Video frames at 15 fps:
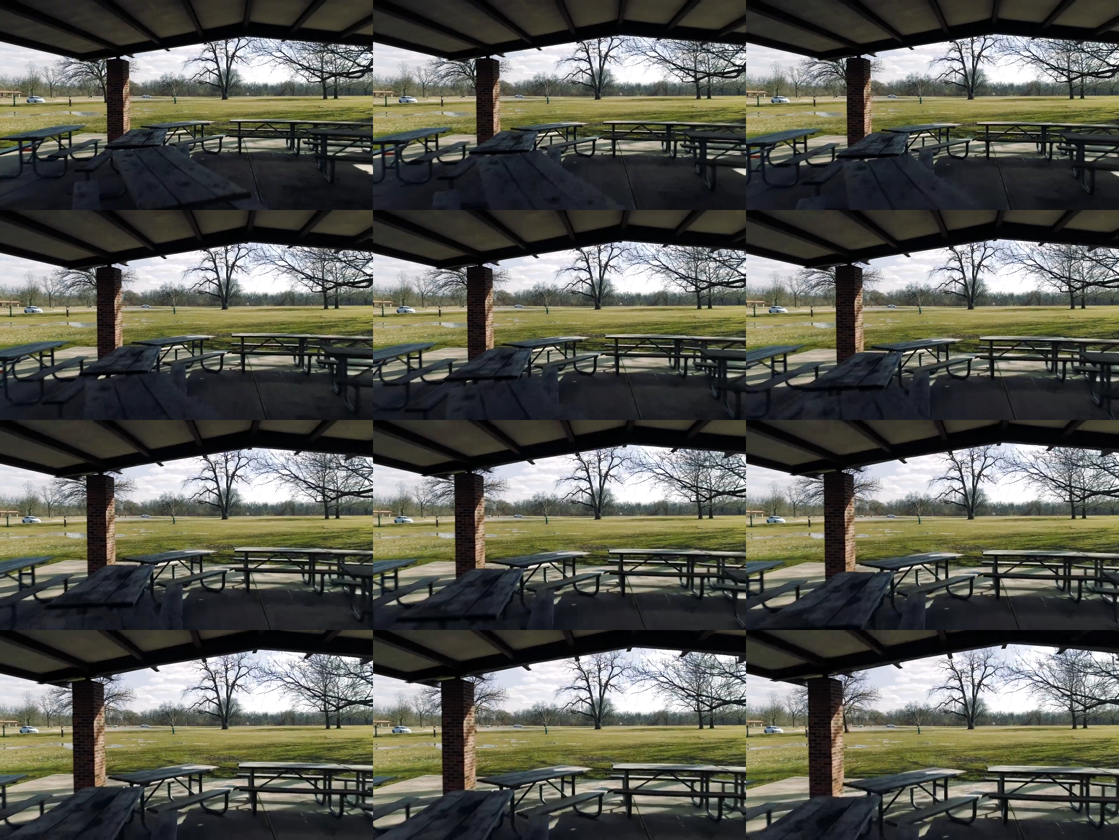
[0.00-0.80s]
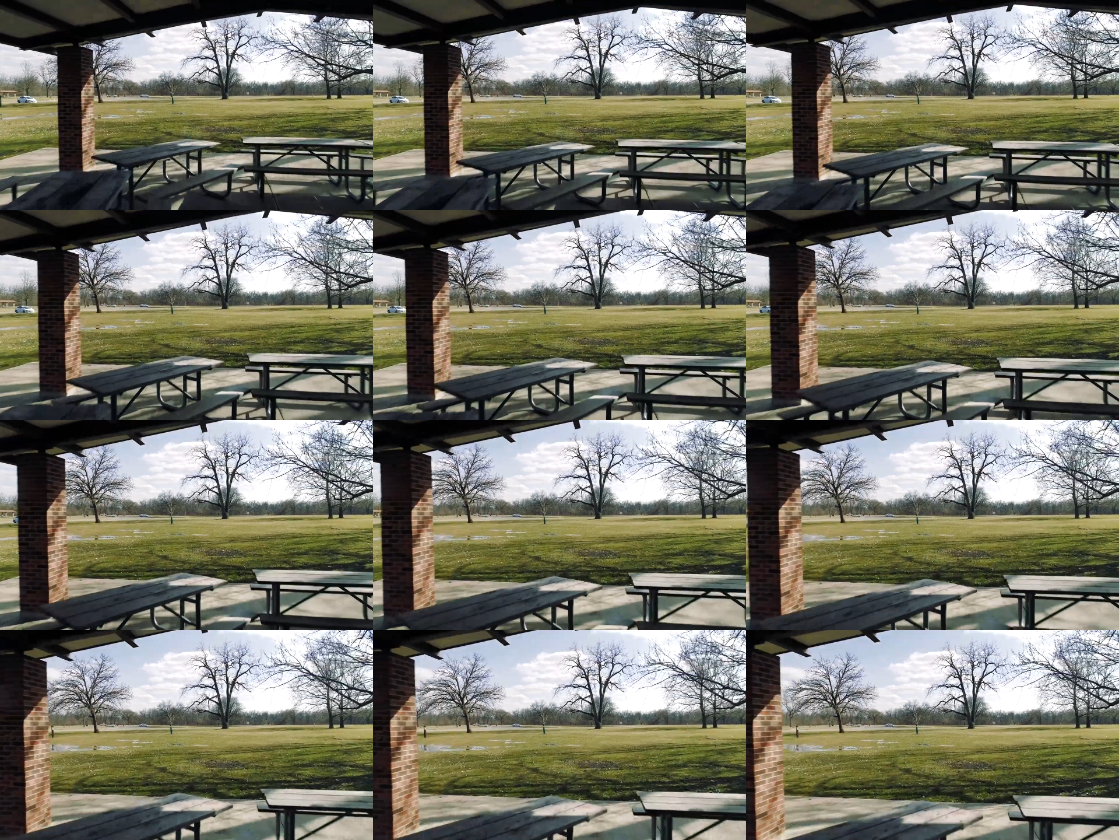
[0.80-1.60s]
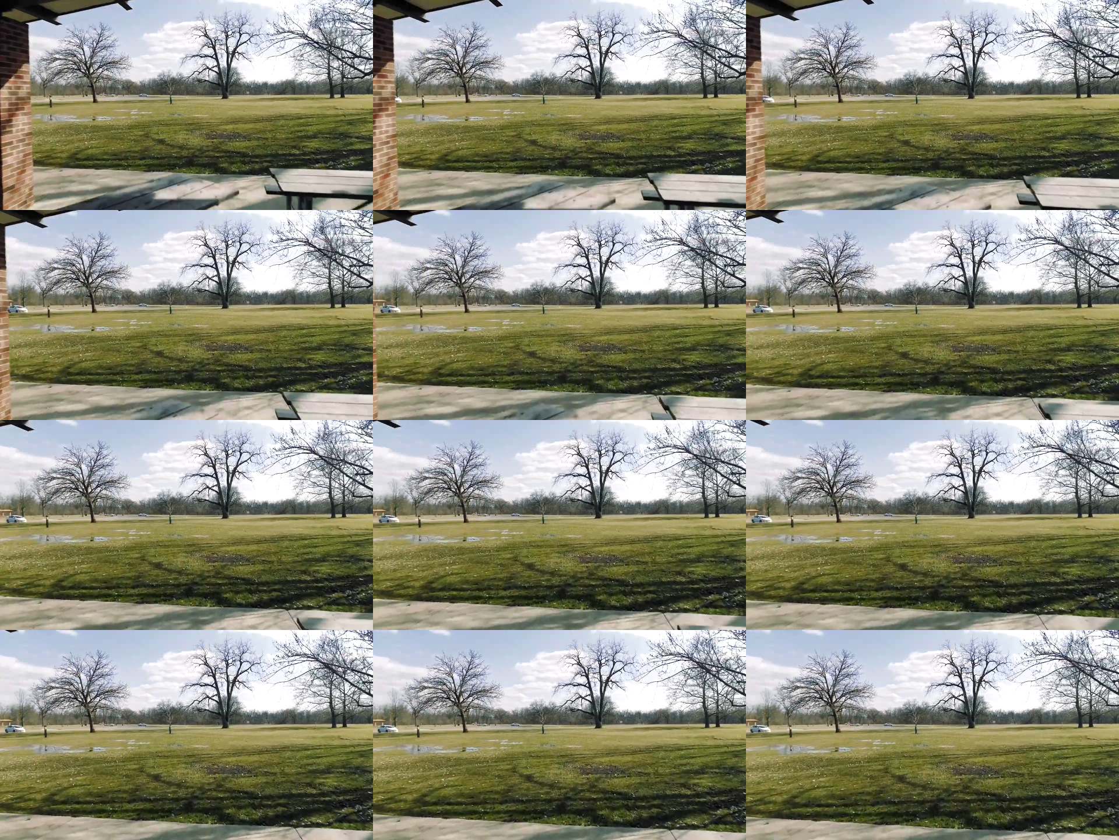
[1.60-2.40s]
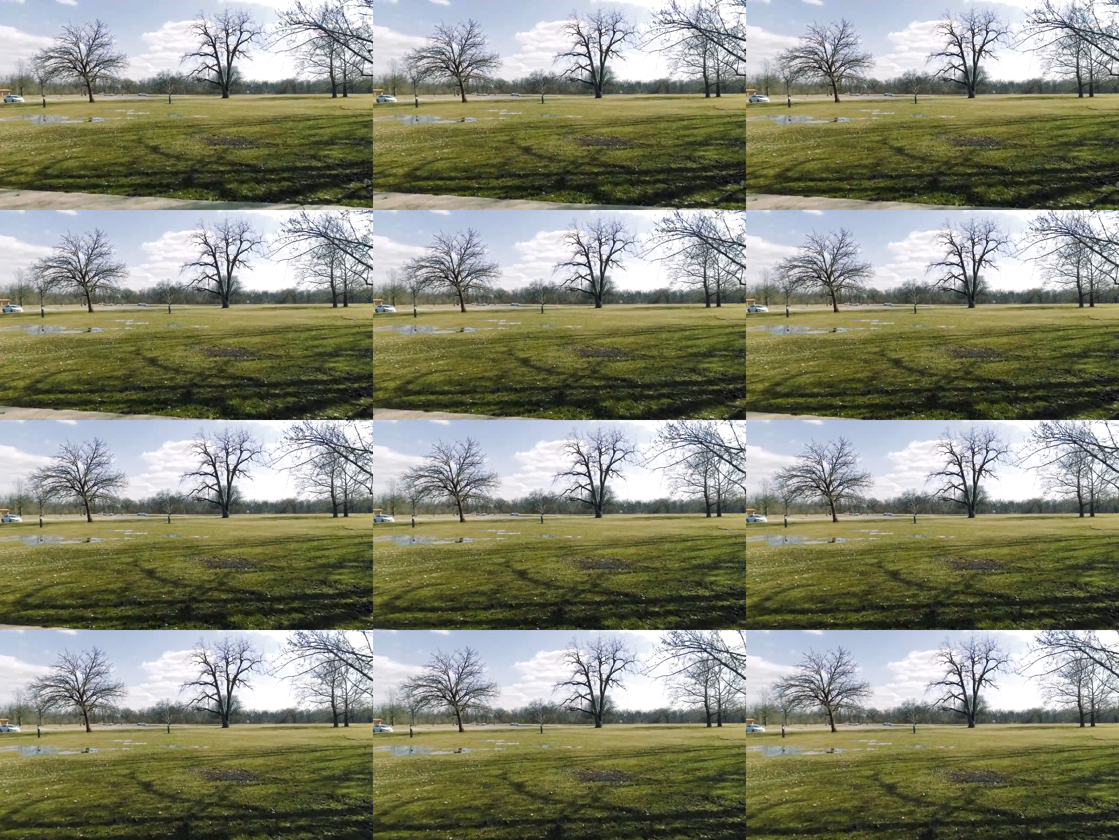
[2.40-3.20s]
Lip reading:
(no speaker visible)